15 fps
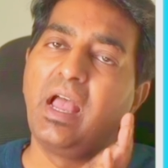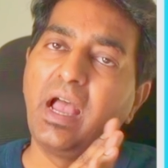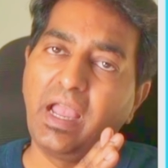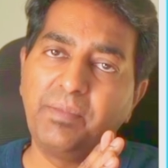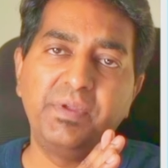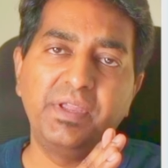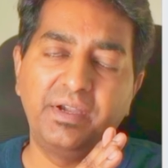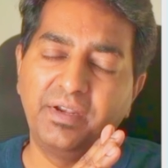
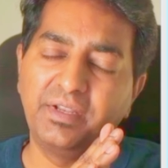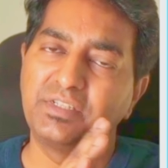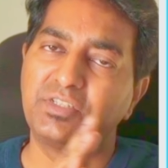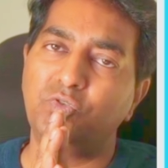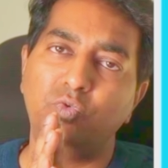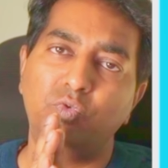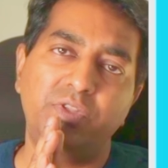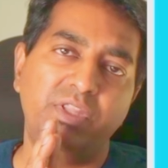IP address
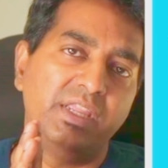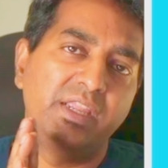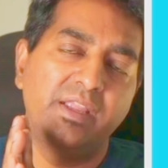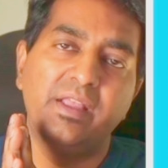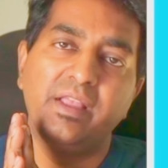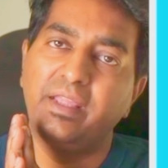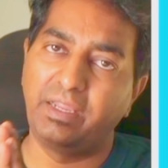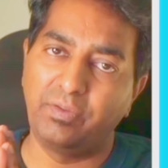to the
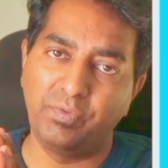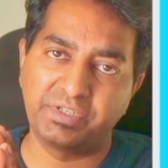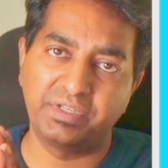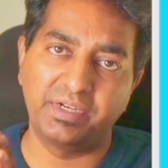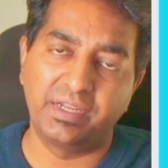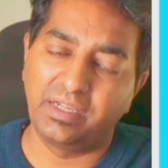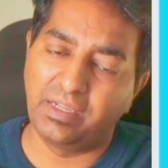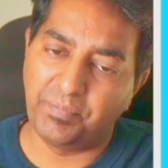
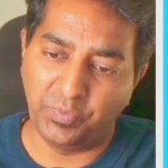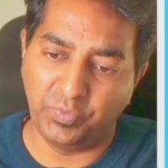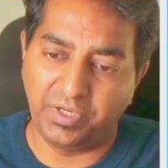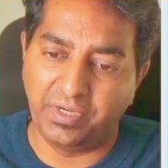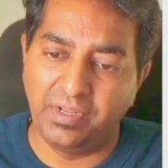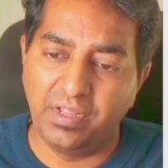requester computer.